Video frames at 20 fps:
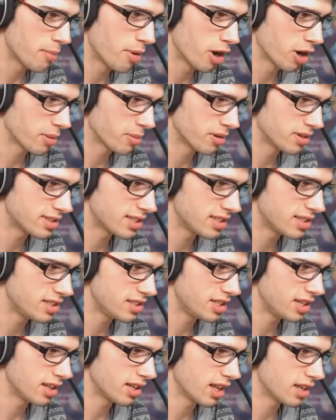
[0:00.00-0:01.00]
Pokemon
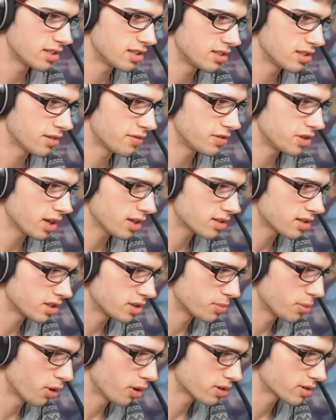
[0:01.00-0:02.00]
TCG Legends of
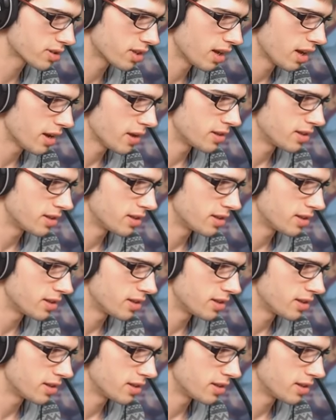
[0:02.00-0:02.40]
Justice box.